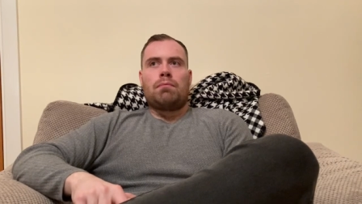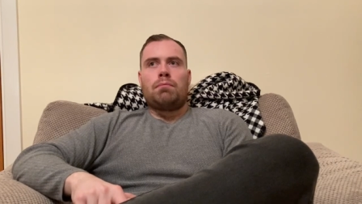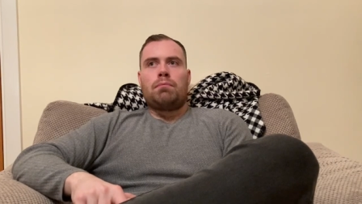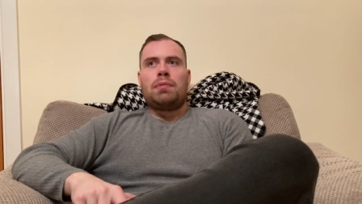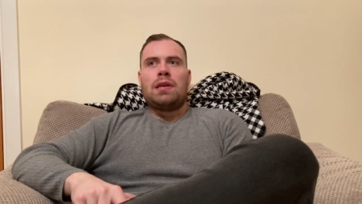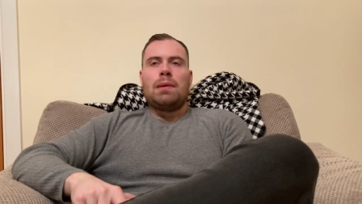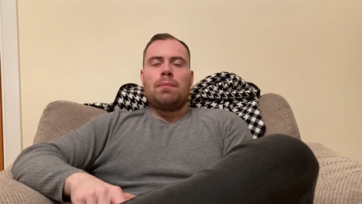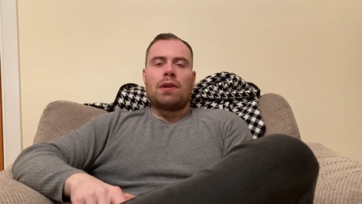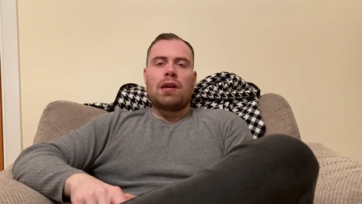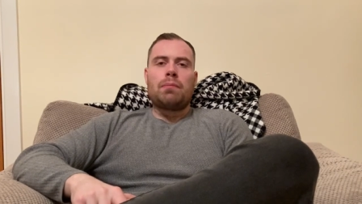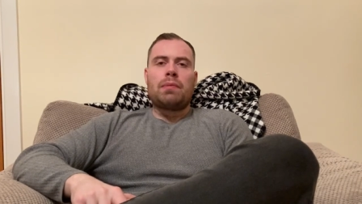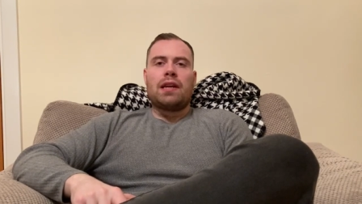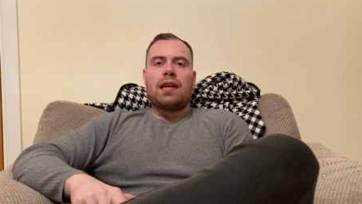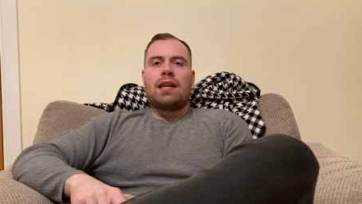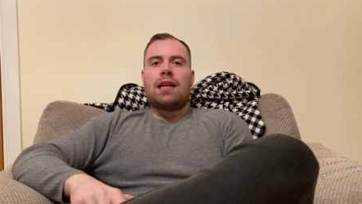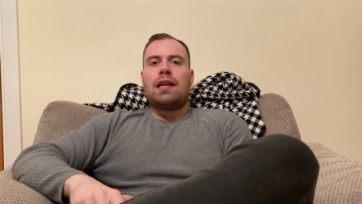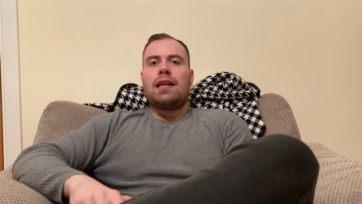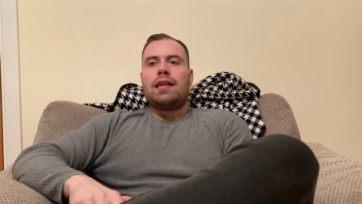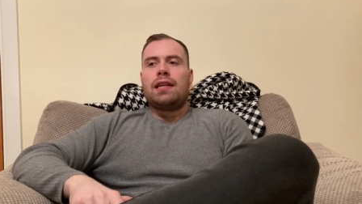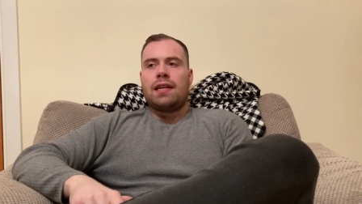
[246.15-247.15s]
people are being
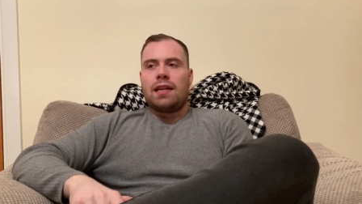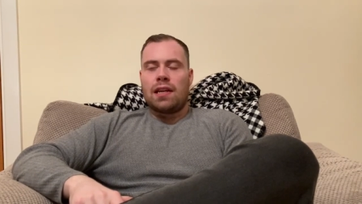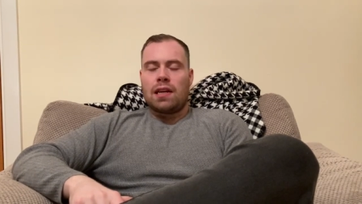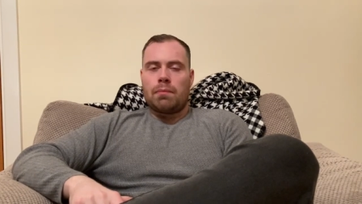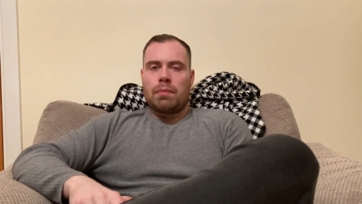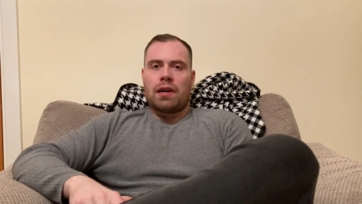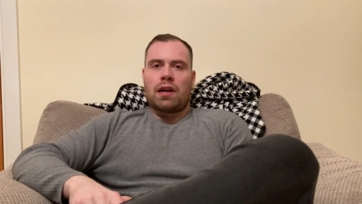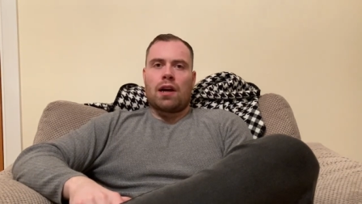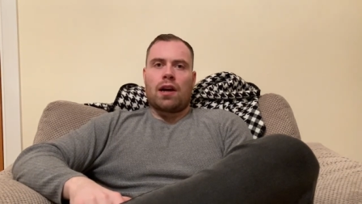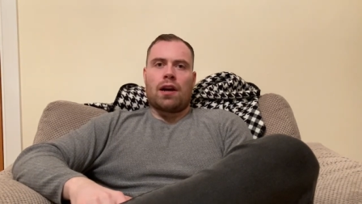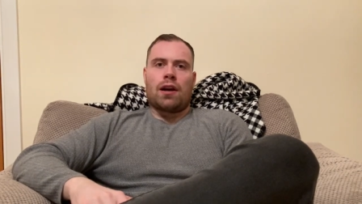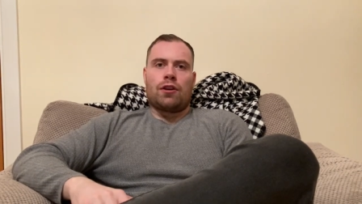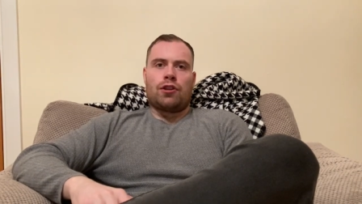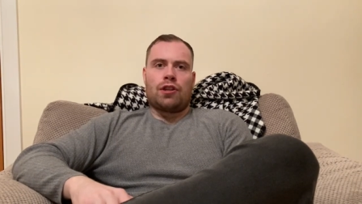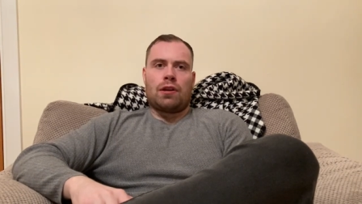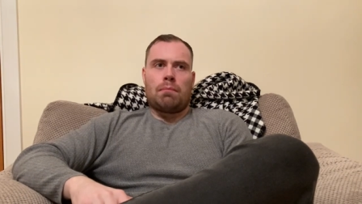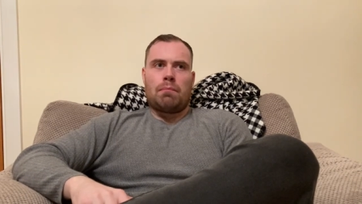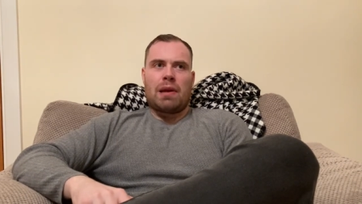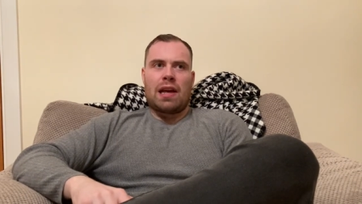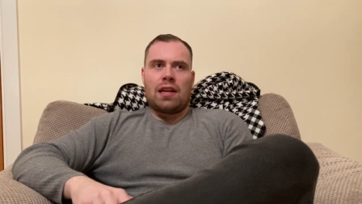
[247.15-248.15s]
a little bit harsh
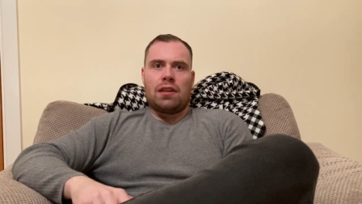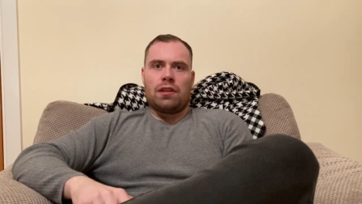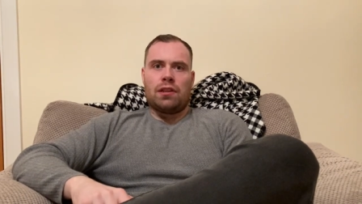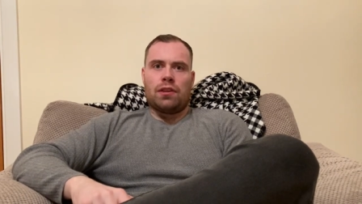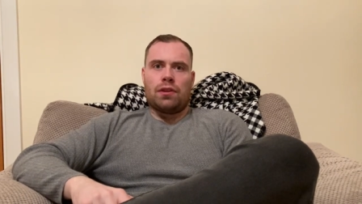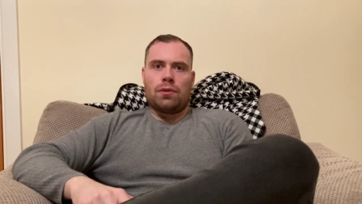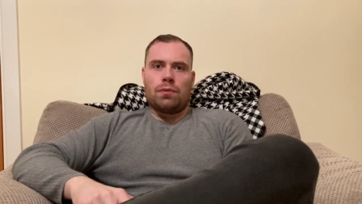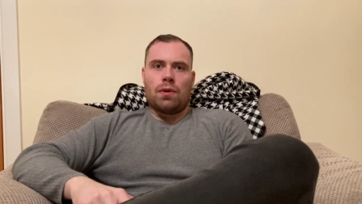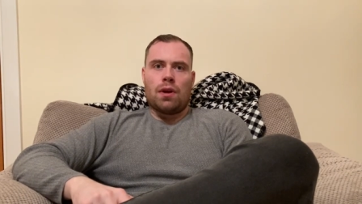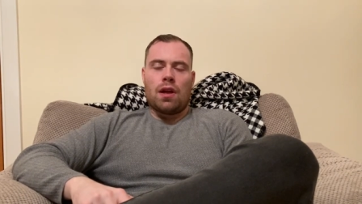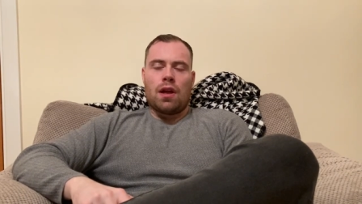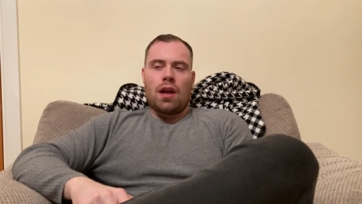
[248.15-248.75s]
on Bellew.